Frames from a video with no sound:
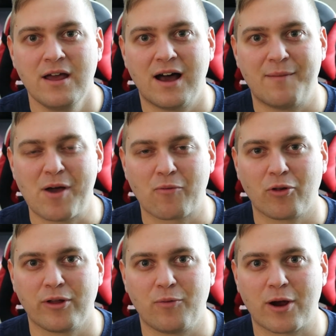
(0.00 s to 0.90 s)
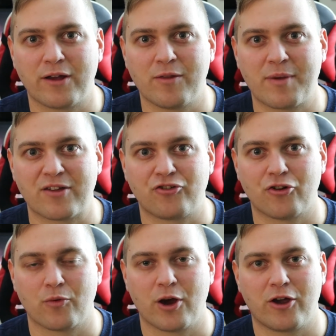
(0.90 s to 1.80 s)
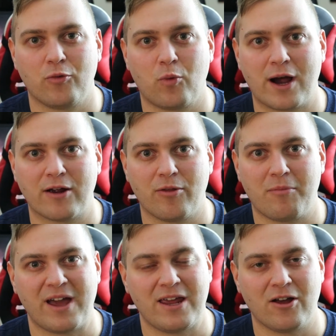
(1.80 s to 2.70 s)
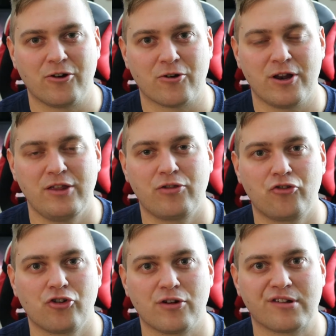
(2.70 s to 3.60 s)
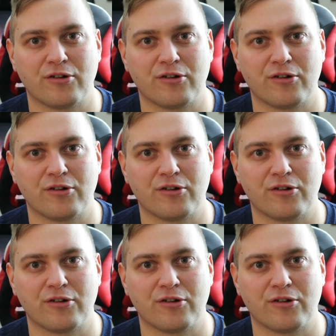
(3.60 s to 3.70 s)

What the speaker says: I'm not really wearing the best shirt where I could wire the mic underneath the shirt,